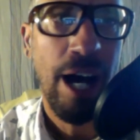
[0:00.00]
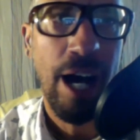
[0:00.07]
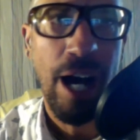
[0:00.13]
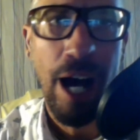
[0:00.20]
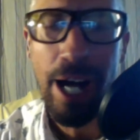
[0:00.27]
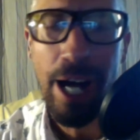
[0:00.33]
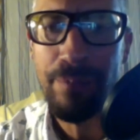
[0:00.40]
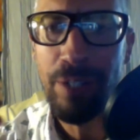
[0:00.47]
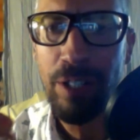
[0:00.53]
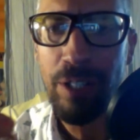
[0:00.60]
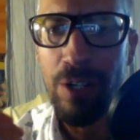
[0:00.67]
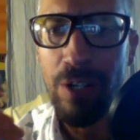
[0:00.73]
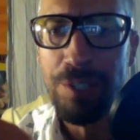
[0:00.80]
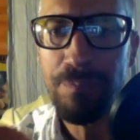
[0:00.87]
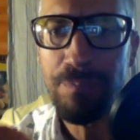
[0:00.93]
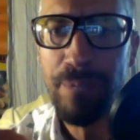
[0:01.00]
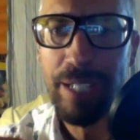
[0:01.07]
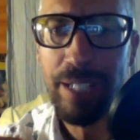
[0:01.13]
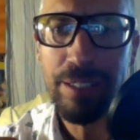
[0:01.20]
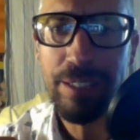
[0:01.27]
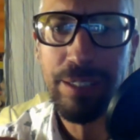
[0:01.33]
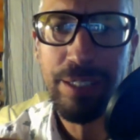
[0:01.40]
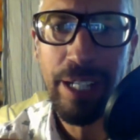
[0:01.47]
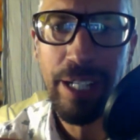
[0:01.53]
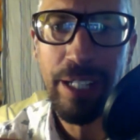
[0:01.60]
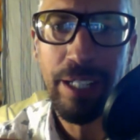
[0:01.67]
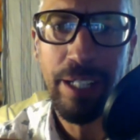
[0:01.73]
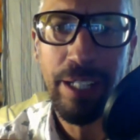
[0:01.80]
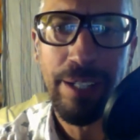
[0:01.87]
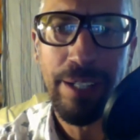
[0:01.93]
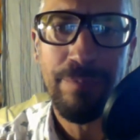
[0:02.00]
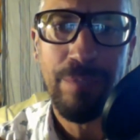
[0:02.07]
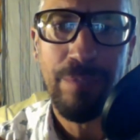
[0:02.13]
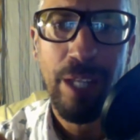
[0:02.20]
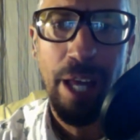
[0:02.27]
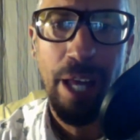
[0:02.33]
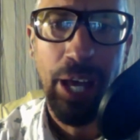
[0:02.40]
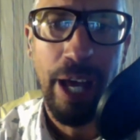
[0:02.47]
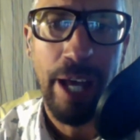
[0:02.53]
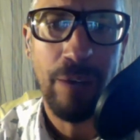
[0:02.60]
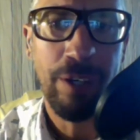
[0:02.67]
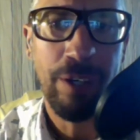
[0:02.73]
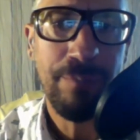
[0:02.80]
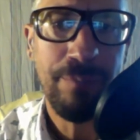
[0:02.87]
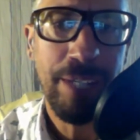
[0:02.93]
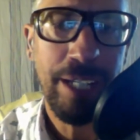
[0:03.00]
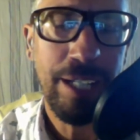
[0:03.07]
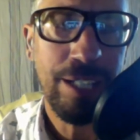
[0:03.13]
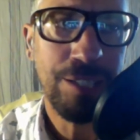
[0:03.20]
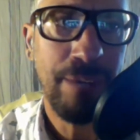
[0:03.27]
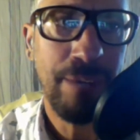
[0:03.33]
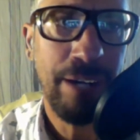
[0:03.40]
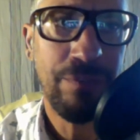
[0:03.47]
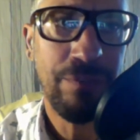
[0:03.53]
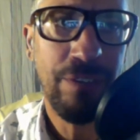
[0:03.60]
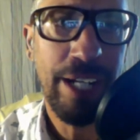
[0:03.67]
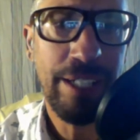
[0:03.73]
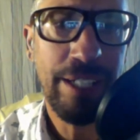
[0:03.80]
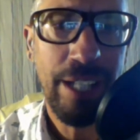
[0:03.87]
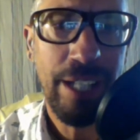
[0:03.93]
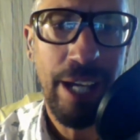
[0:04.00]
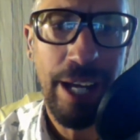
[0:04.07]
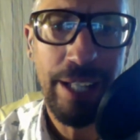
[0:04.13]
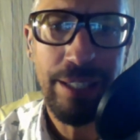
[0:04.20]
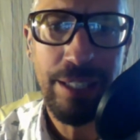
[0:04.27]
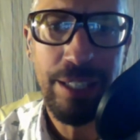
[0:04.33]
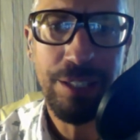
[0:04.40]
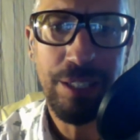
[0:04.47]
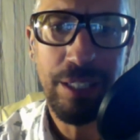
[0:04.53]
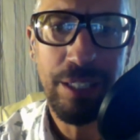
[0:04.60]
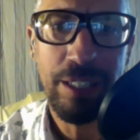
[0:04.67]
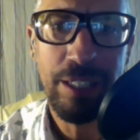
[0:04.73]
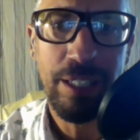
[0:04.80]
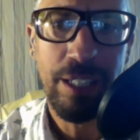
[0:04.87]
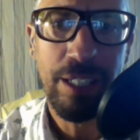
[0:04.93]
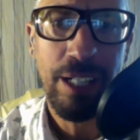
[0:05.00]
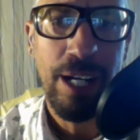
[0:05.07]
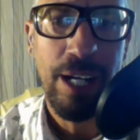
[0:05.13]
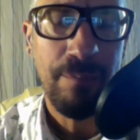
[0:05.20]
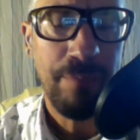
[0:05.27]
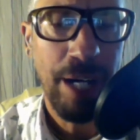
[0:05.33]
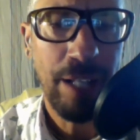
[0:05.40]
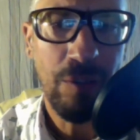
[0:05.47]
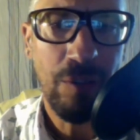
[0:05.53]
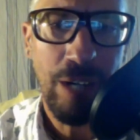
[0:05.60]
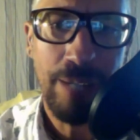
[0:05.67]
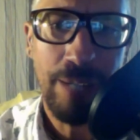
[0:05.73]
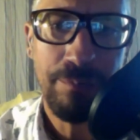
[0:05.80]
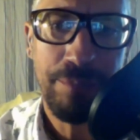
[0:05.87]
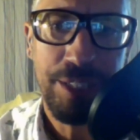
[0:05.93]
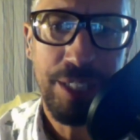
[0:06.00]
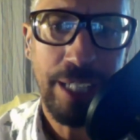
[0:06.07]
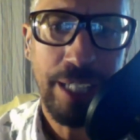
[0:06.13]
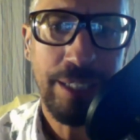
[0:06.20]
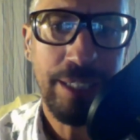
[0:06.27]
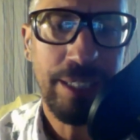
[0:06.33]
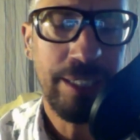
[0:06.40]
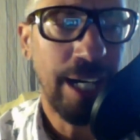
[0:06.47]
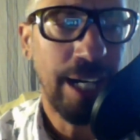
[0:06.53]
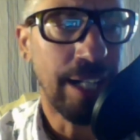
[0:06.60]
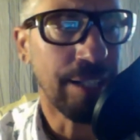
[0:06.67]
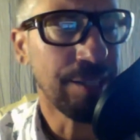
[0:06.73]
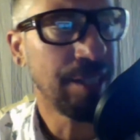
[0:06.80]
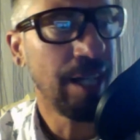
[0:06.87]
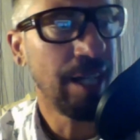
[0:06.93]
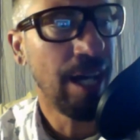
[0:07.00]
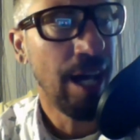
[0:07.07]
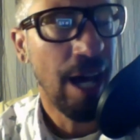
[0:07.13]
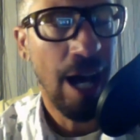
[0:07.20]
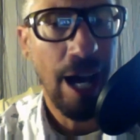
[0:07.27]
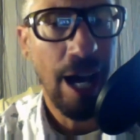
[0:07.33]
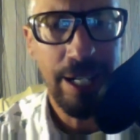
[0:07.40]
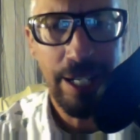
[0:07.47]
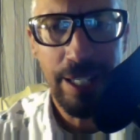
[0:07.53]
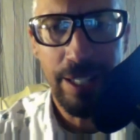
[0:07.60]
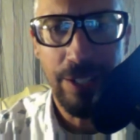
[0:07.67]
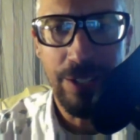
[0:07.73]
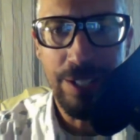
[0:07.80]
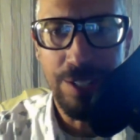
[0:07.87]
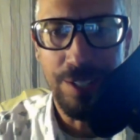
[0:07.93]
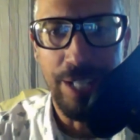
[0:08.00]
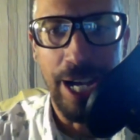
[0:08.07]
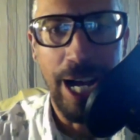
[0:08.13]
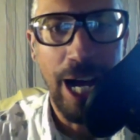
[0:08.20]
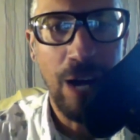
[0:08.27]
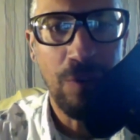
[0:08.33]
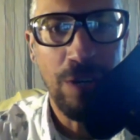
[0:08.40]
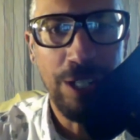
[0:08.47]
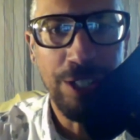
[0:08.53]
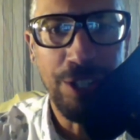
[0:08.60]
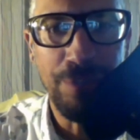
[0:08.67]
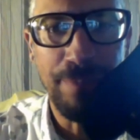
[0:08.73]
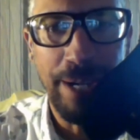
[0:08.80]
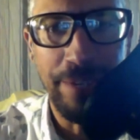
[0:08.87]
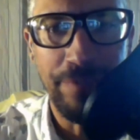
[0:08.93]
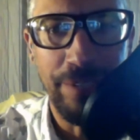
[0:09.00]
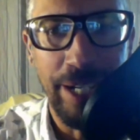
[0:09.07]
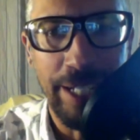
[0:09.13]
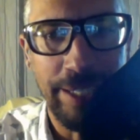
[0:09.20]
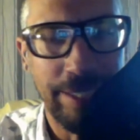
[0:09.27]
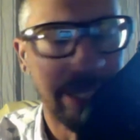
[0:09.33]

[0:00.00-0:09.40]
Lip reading: I'm your host, Bhakti Jake, and with me is my friend and teacher, Balaram Shakti Das. Hare Krishna. How are you, my friend?